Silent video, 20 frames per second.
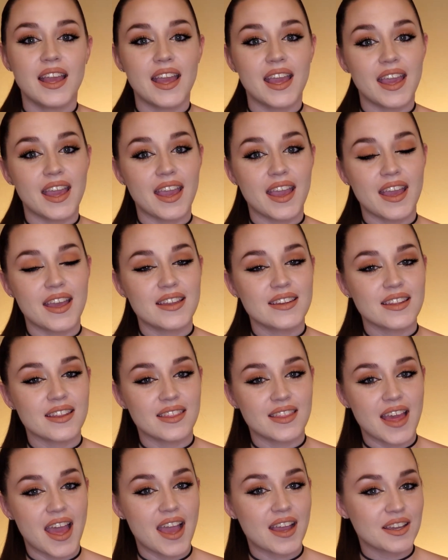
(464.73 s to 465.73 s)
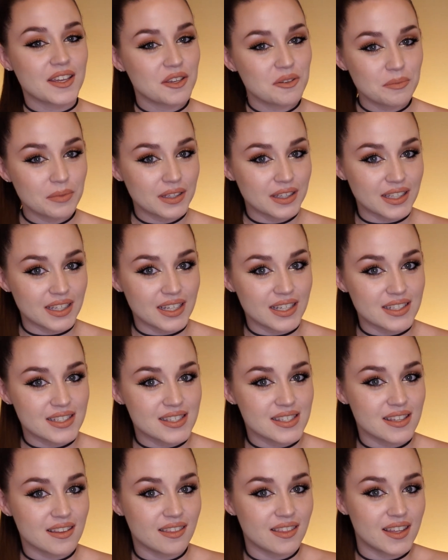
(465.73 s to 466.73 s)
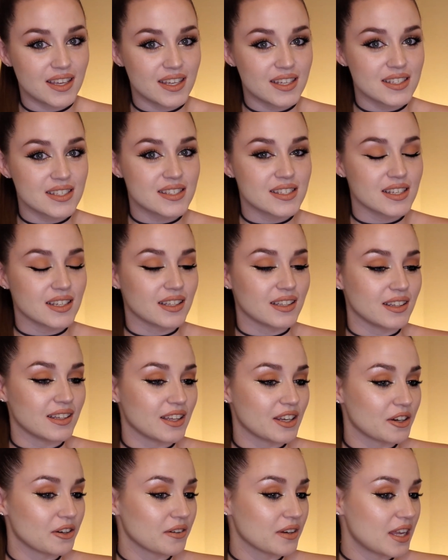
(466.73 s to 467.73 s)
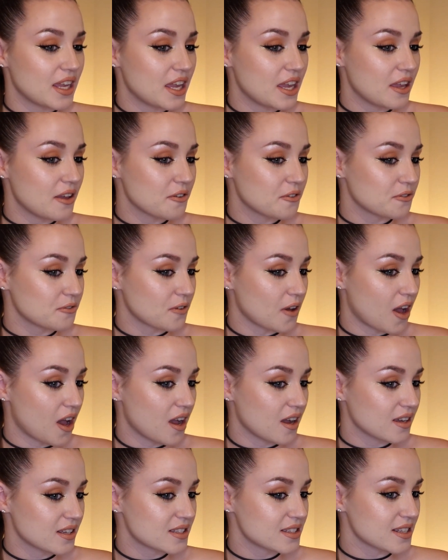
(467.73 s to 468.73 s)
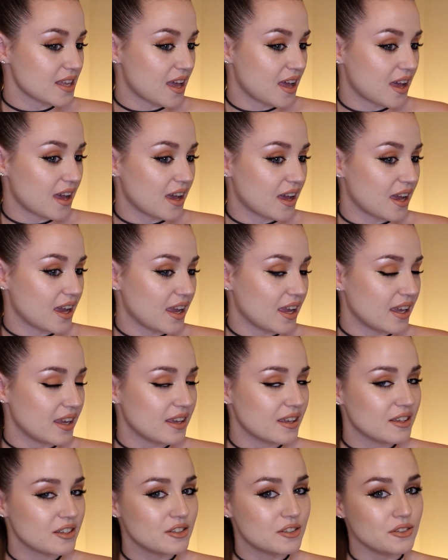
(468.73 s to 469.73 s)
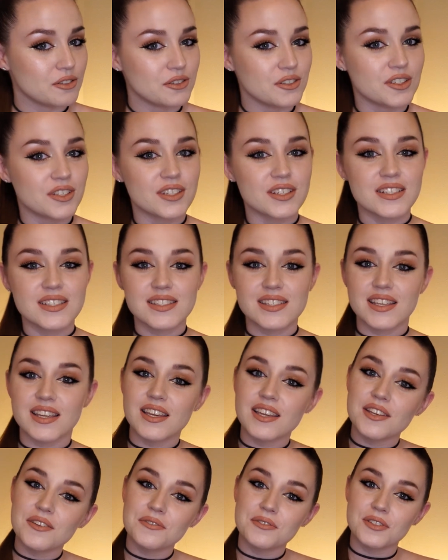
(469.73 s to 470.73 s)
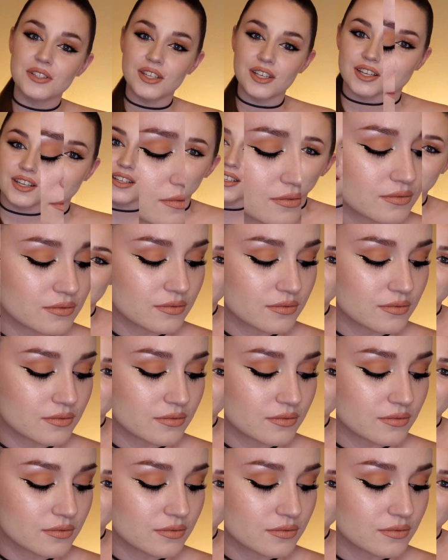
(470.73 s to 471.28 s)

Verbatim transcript: And that completes this glittery Fox Eye New Year's Eve look.